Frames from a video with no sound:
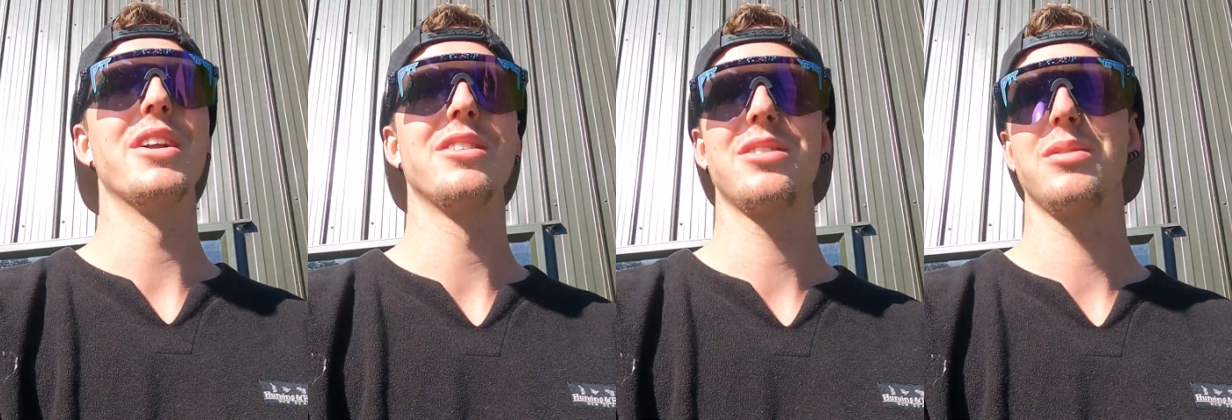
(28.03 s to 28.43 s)

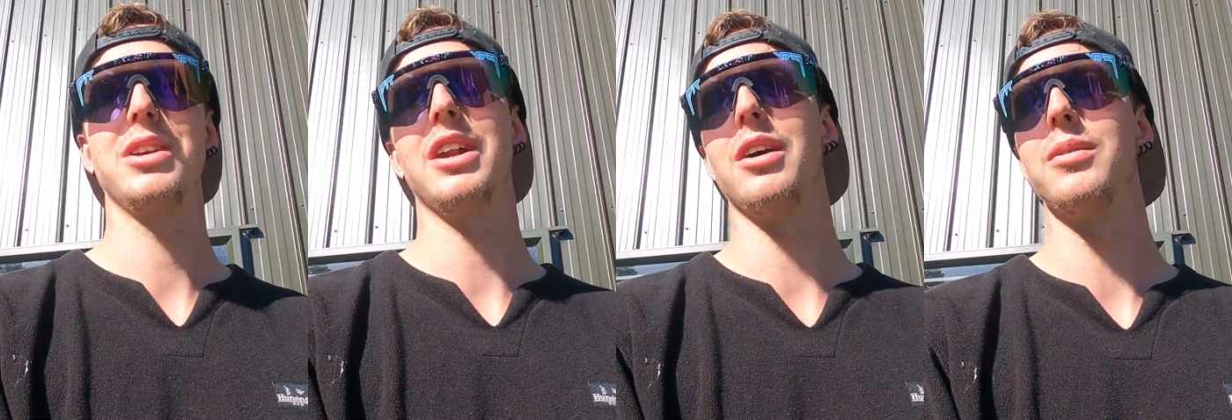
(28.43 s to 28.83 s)
It's,
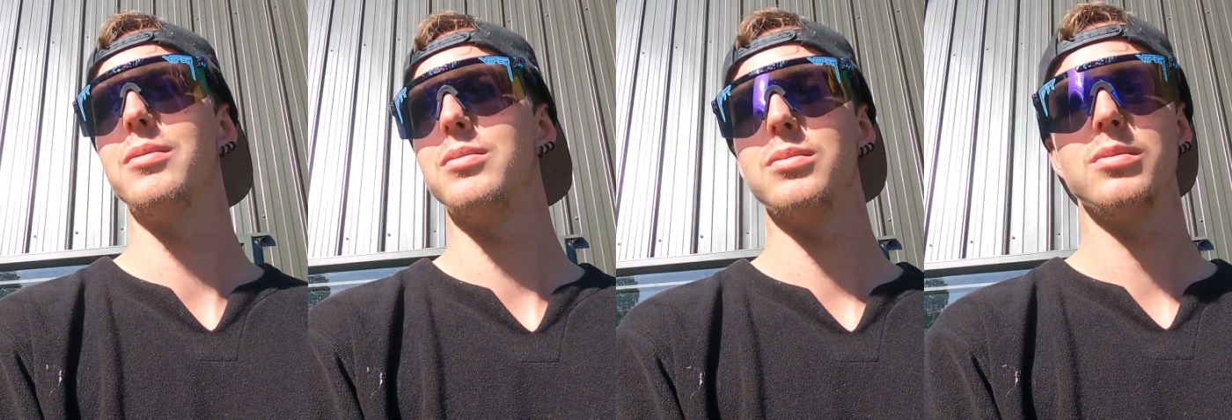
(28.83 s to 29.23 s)
you know,
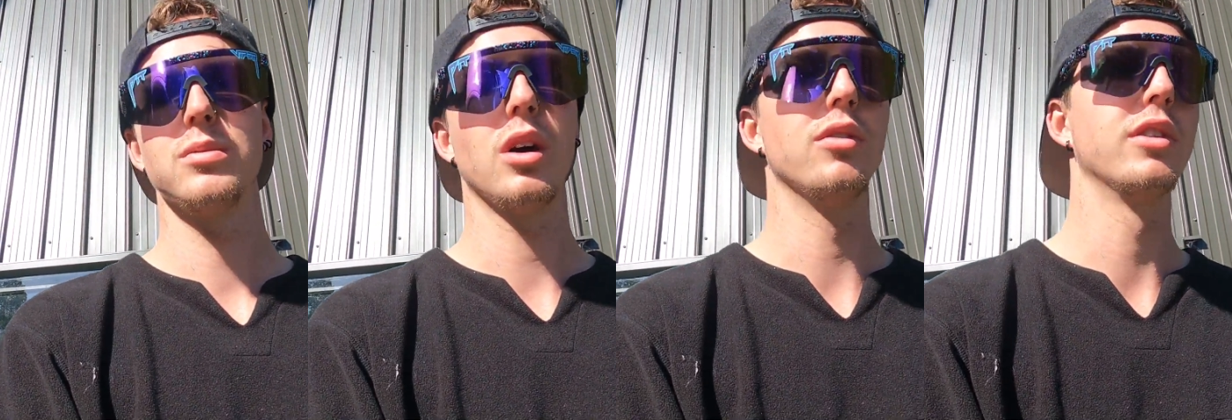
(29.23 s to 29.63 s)

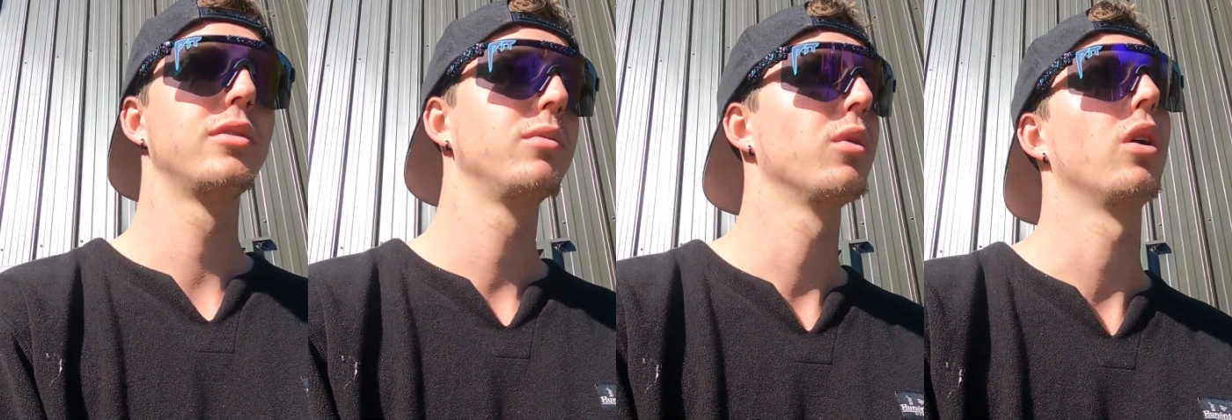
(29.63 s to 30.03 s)
over,
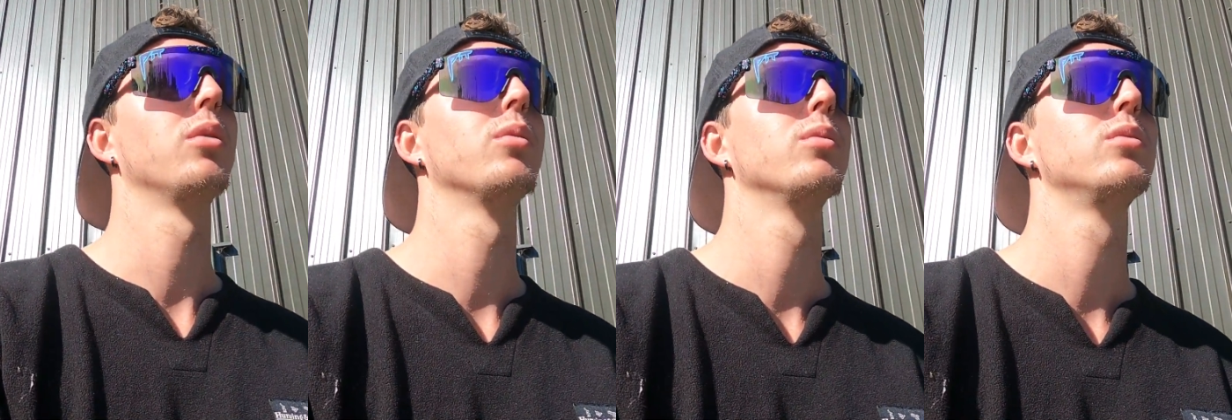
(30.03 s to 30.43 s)
well,
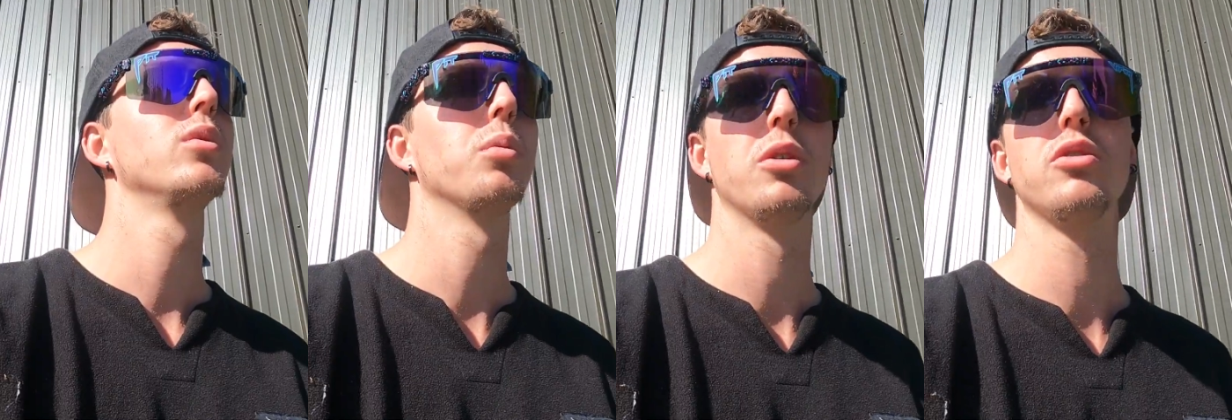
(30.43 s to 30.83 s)

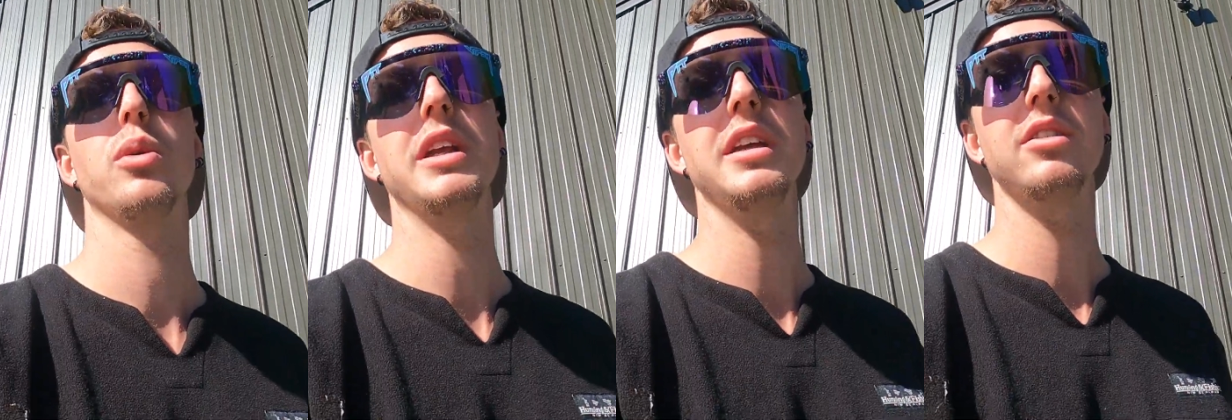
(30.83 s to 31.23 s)
almost
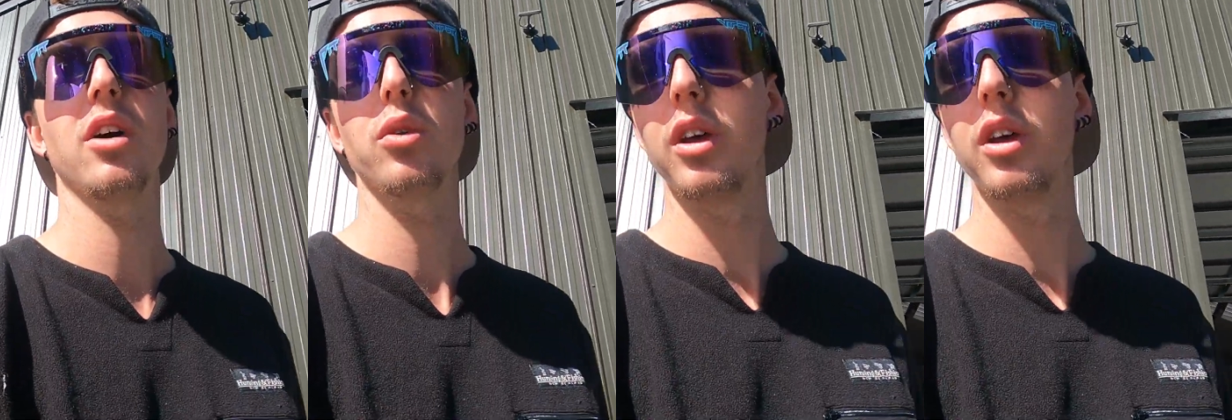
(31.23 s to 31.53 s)
20 years old.